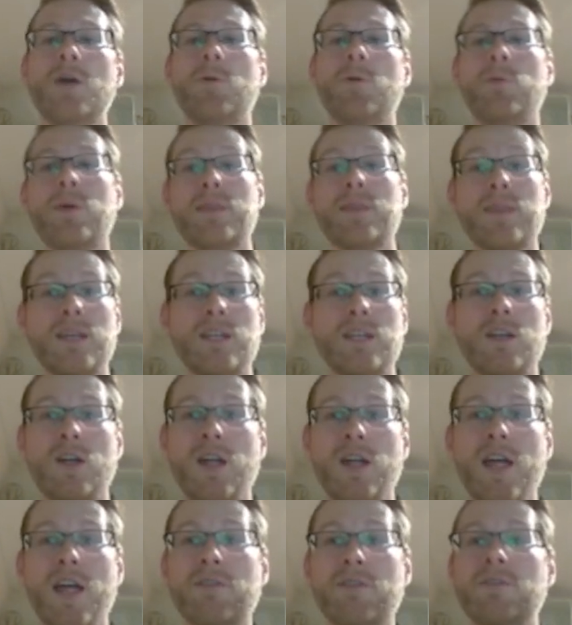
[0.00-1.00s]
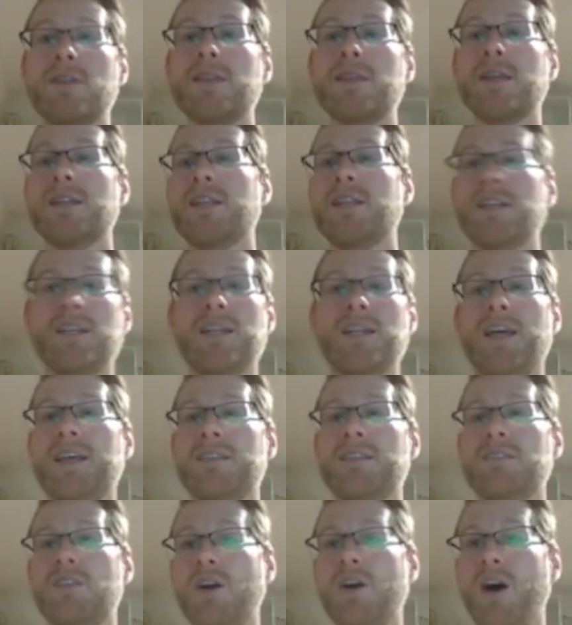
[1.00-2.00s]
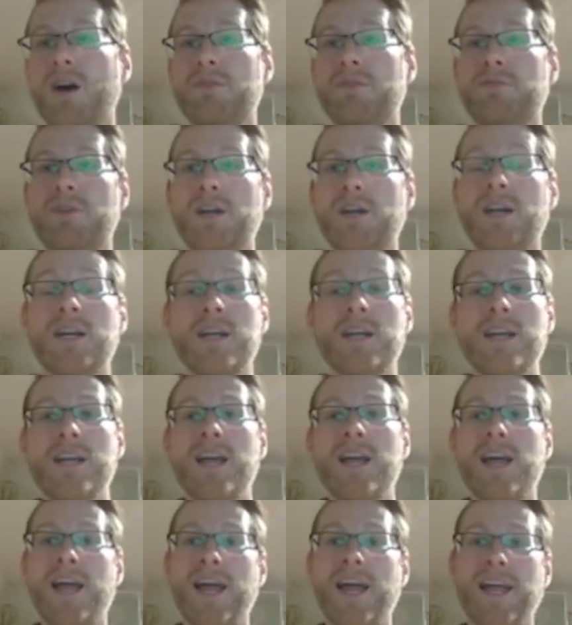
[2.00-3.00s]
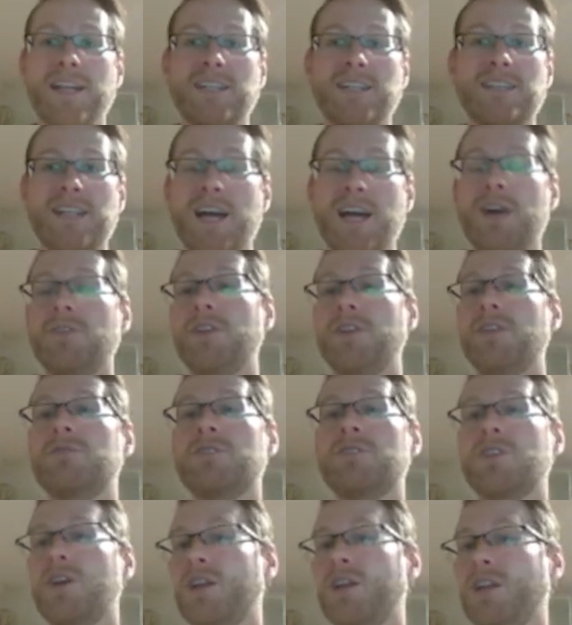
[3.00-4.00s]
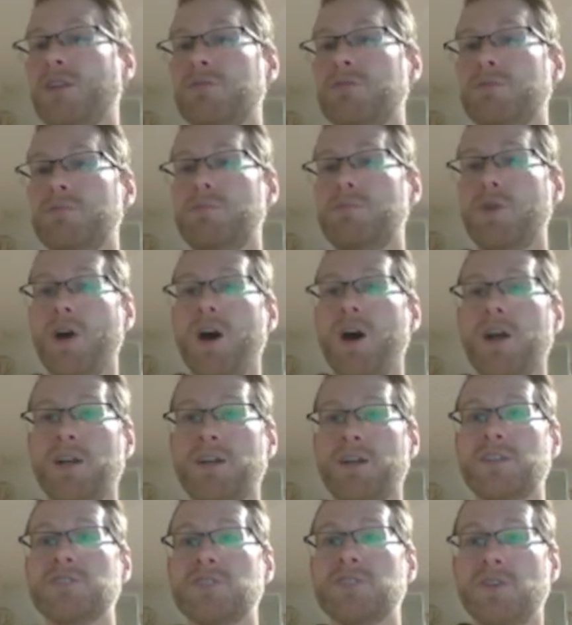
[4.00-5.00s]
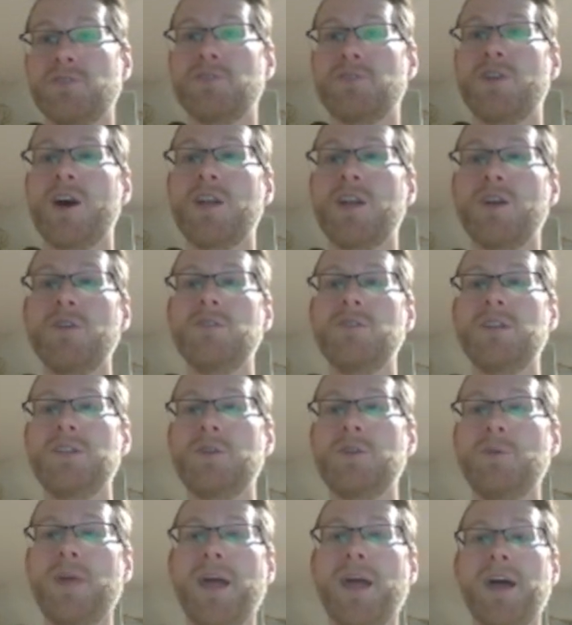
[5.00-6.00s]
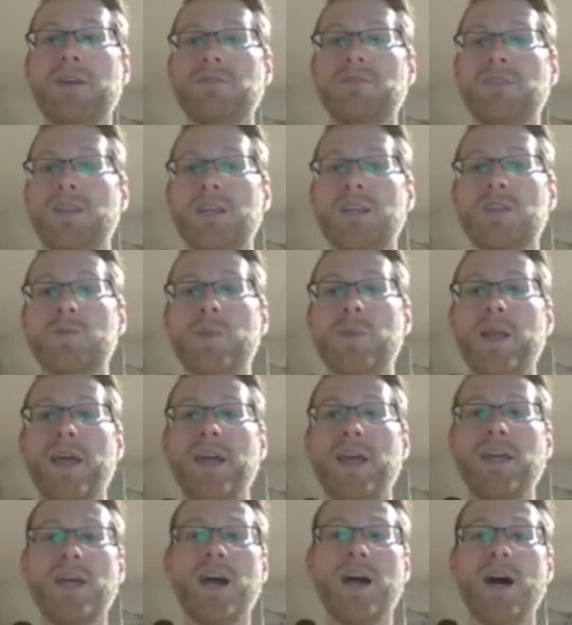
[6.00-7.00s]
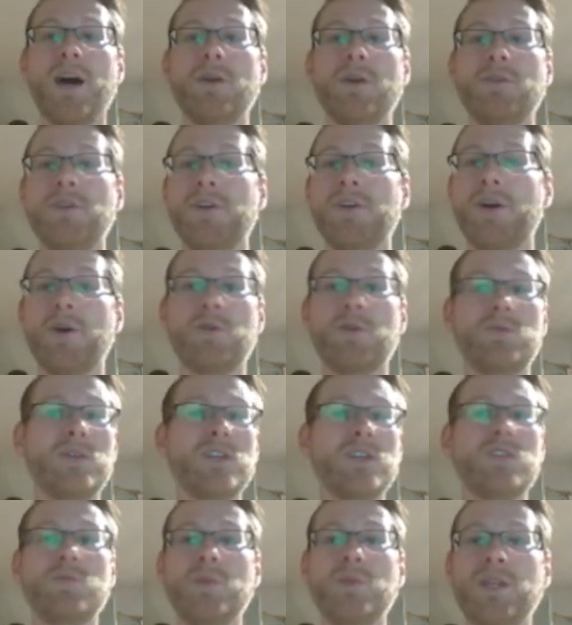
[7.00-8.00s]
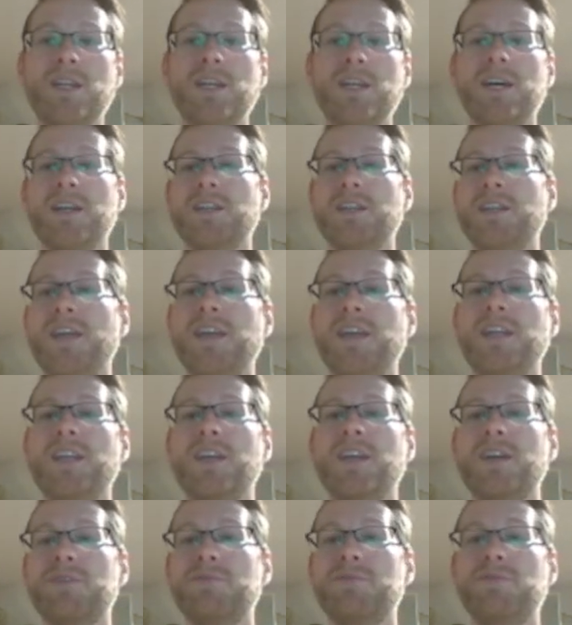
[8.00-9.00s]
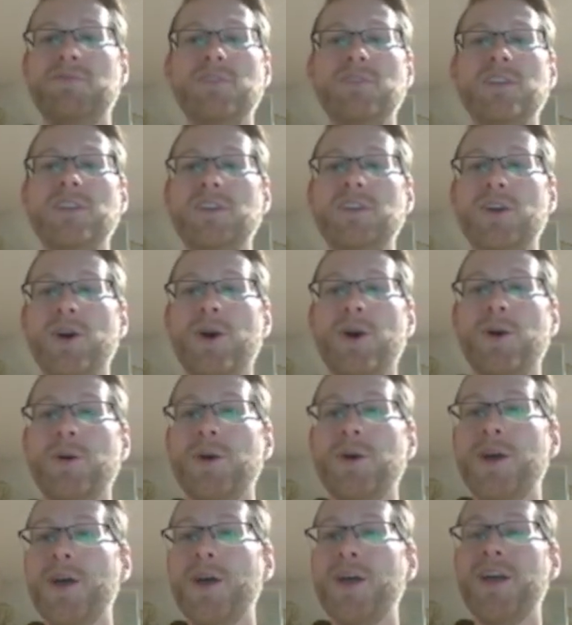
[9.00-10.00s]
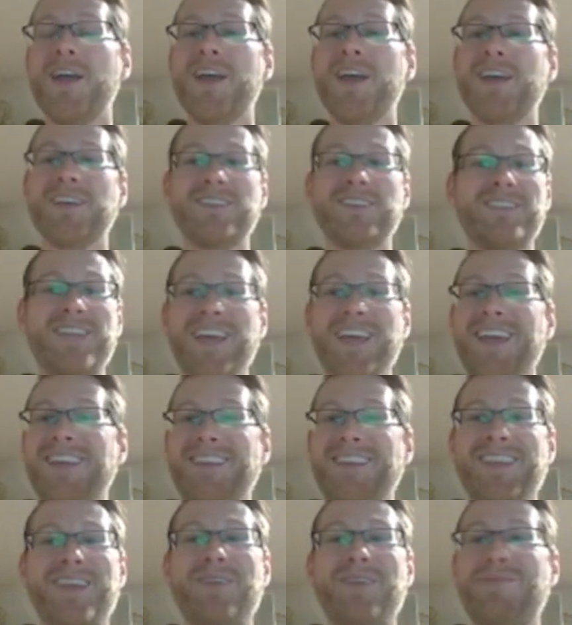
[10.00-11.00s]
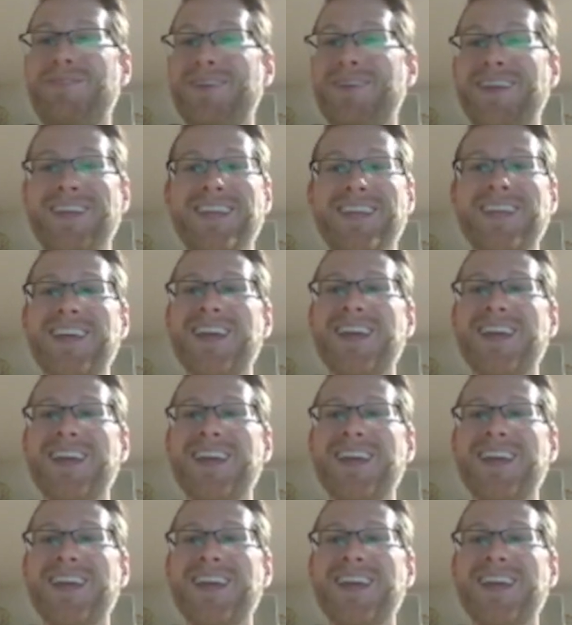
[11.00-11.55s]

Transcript: within everything that it has to offer, and it now even got even broader. So not only do we have display, audio, rich media, native, video, CTV,